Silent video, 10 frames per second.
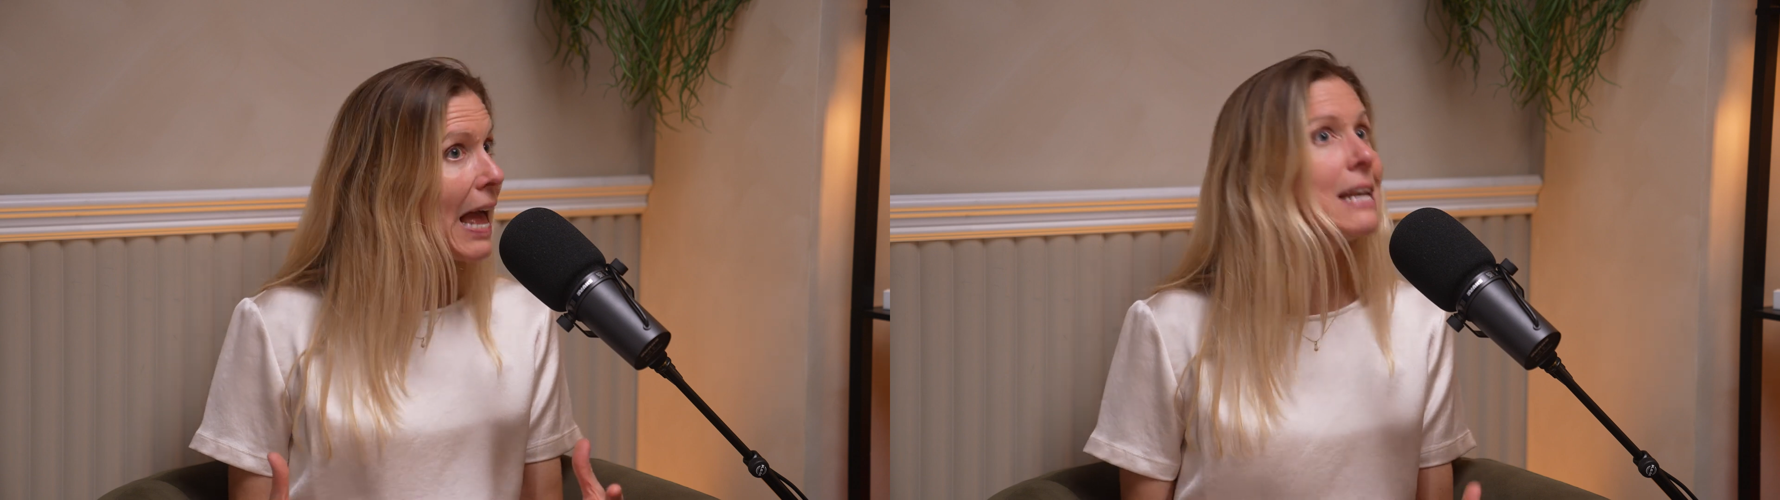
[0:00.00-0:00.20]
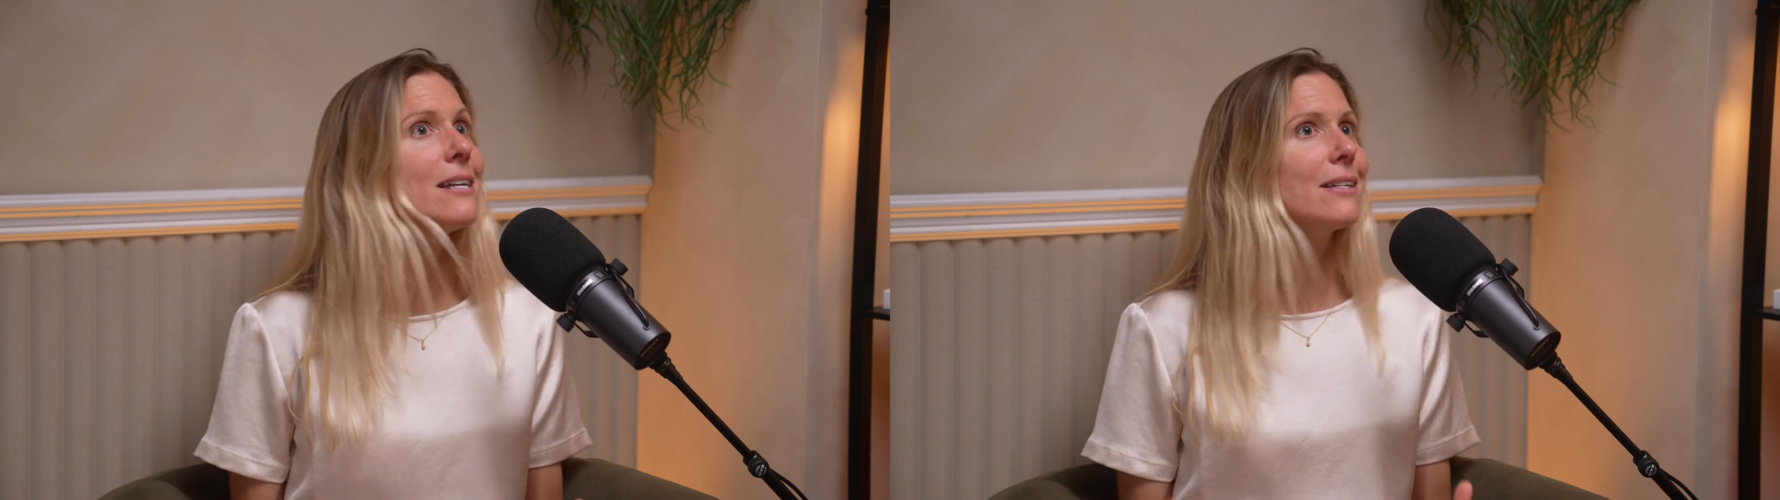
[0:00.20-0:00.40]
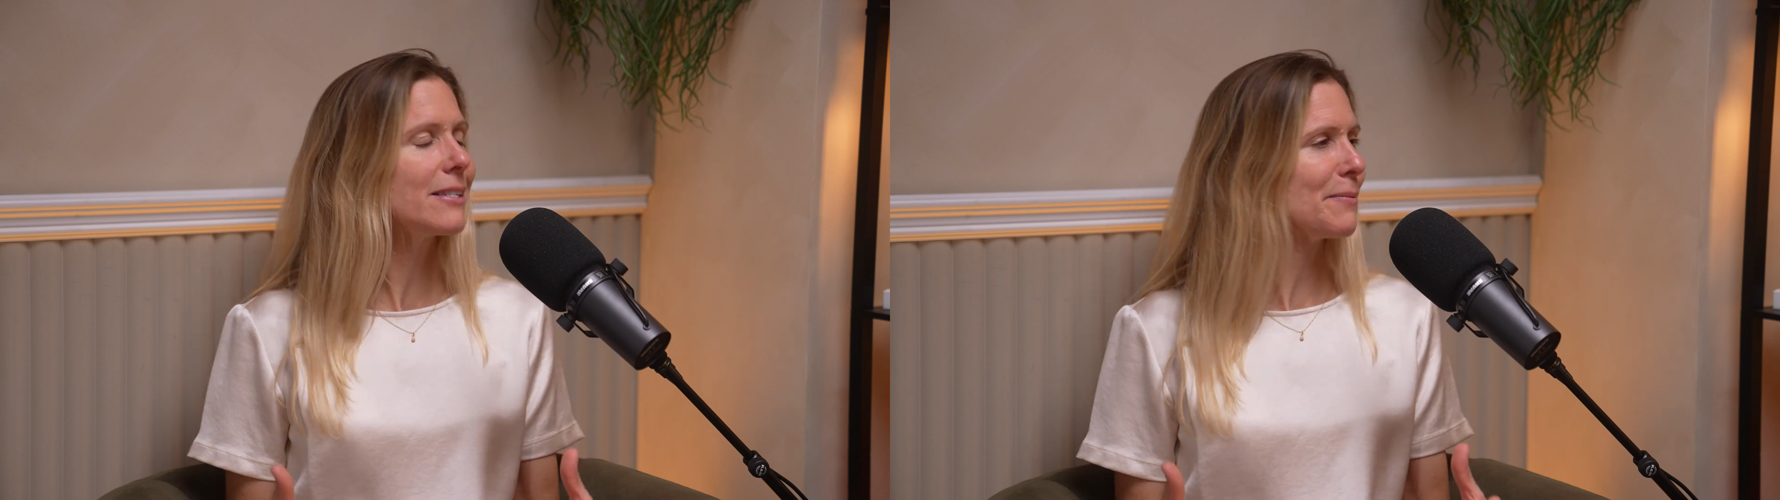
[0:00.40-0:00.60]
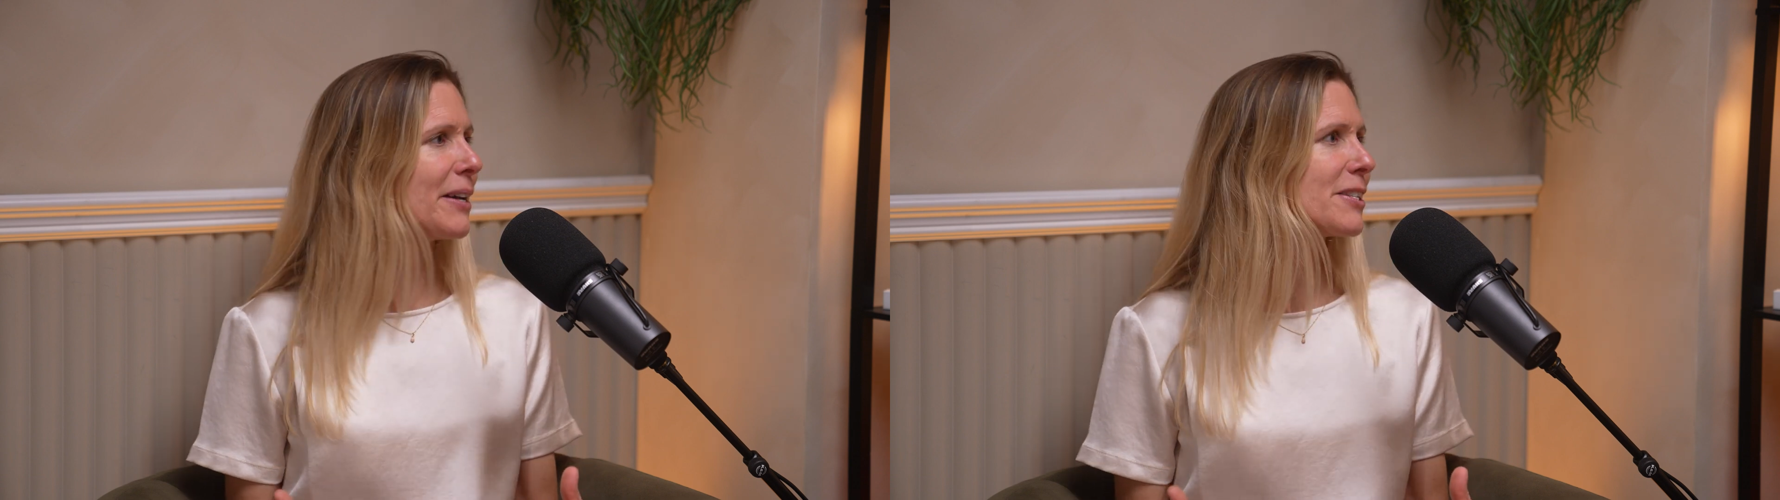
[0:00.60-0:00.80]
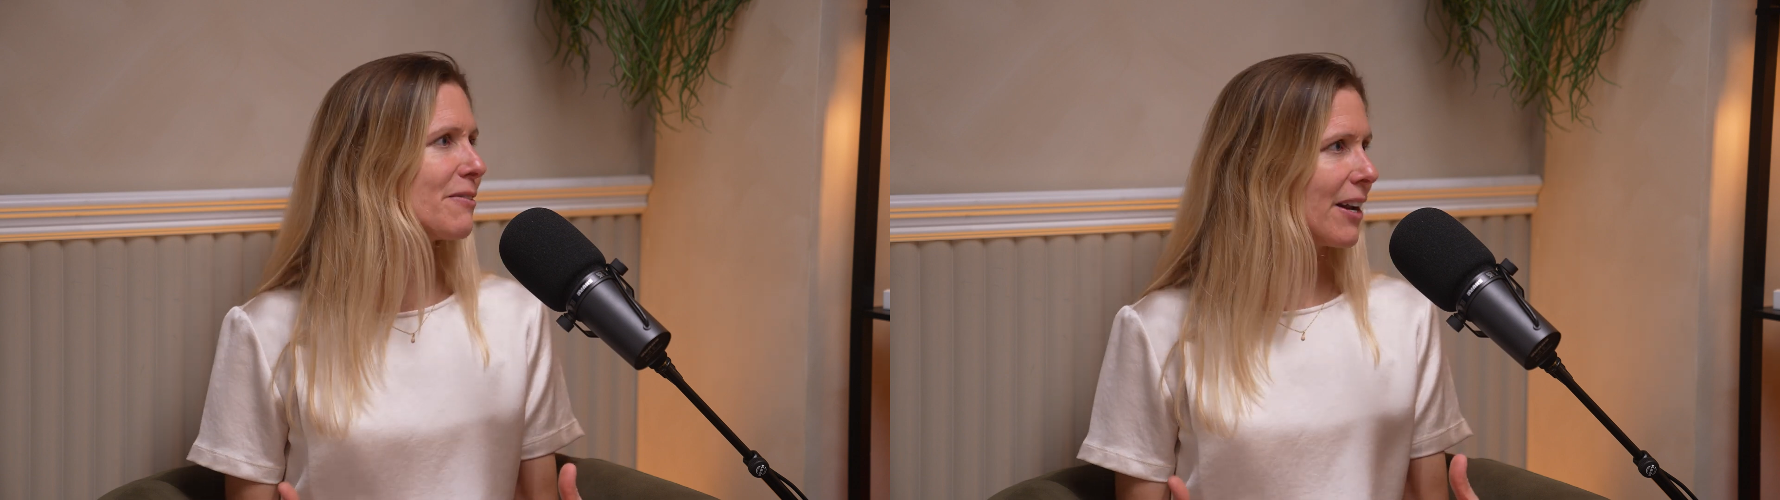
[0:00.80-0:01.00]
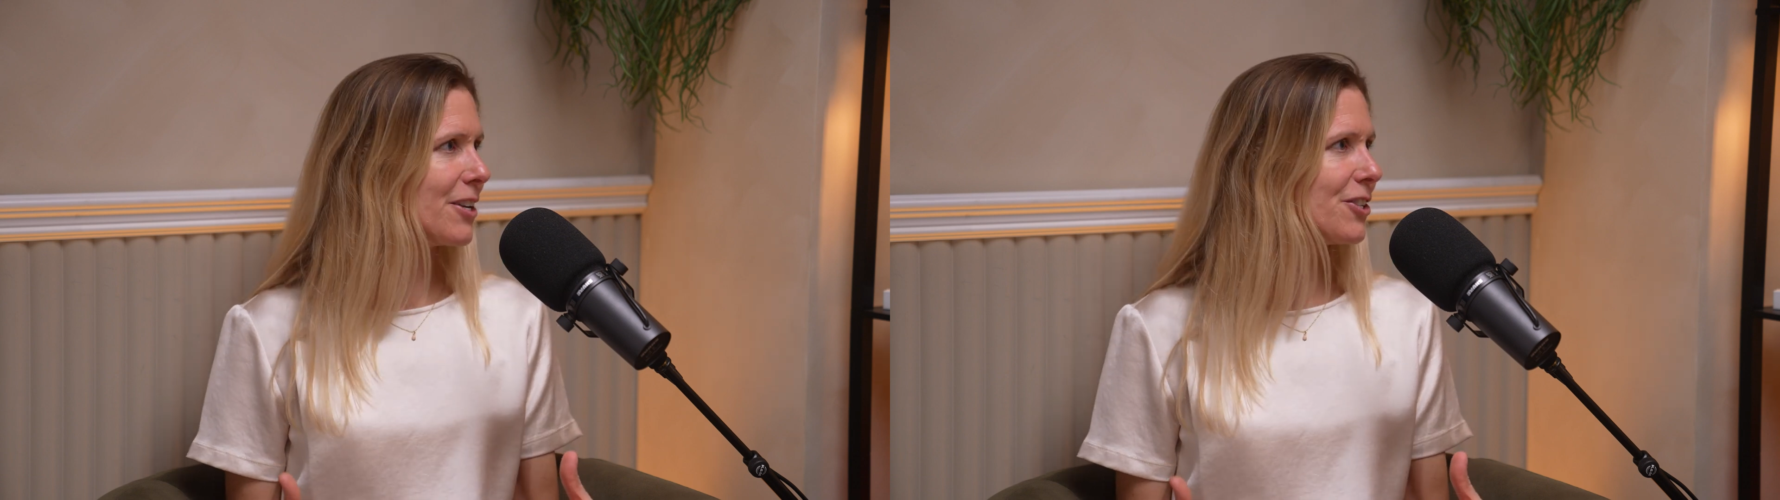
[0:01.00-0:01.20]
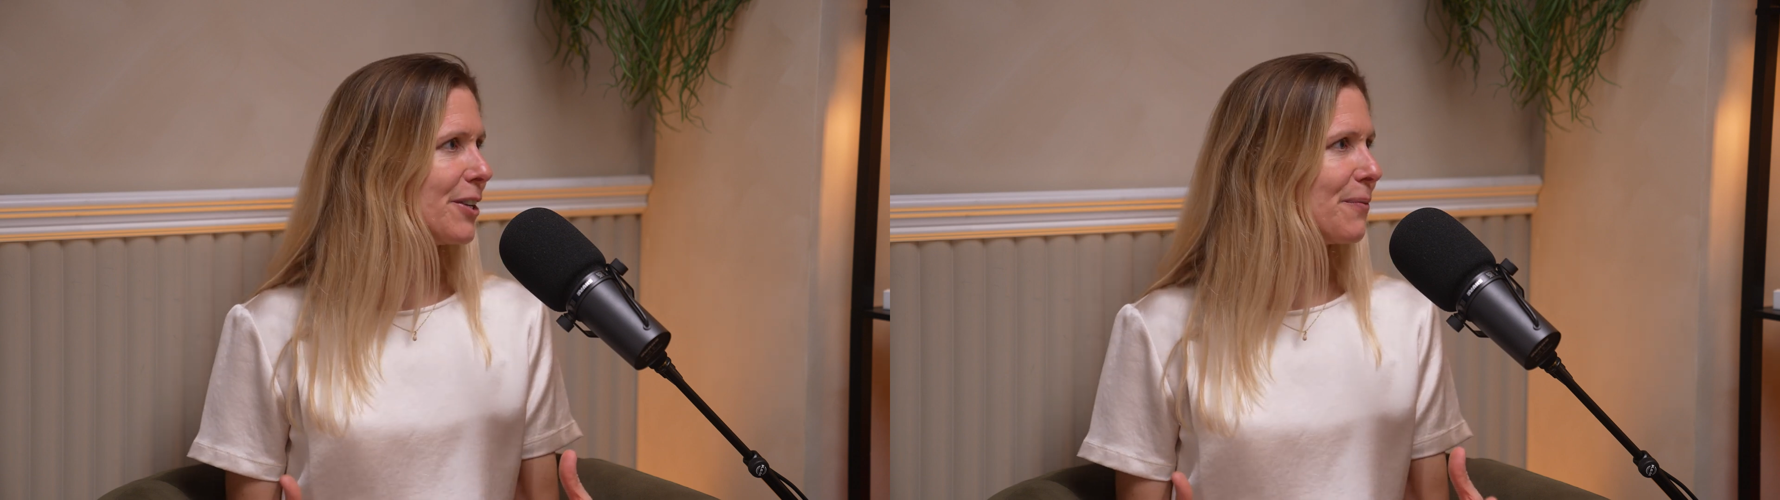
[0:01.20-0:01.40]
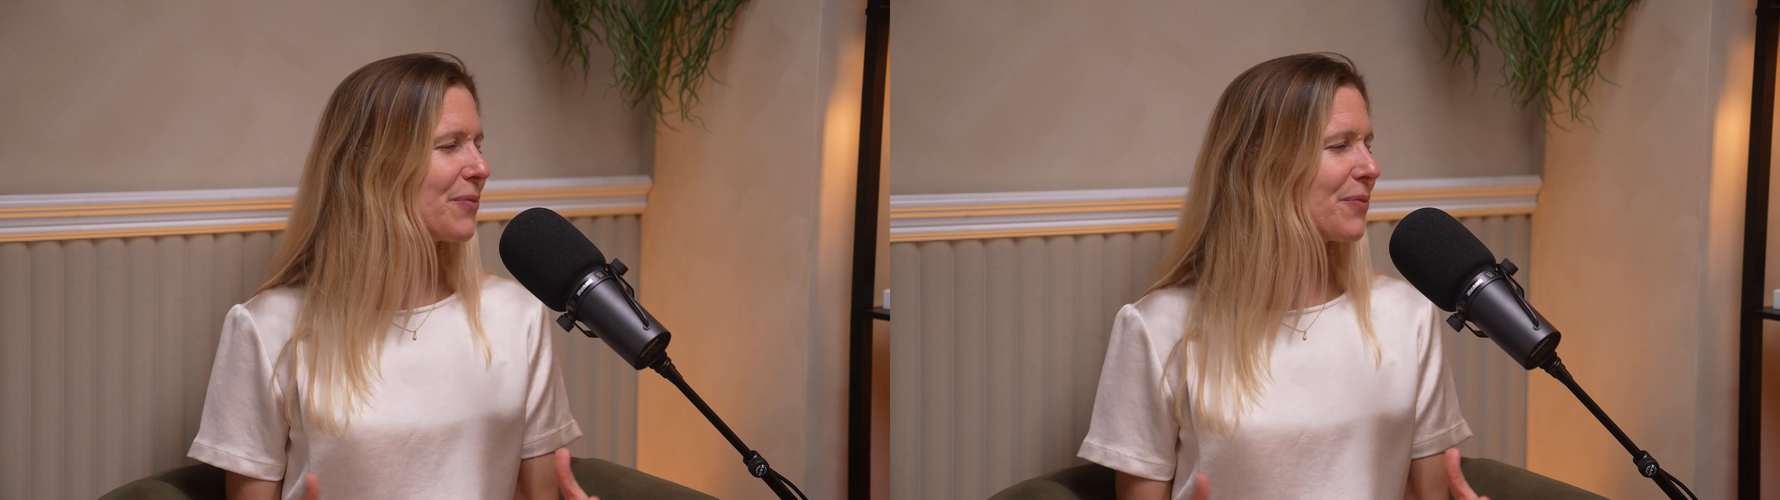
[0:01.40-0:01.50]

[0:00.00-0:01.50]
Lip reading: endless amounts of energy.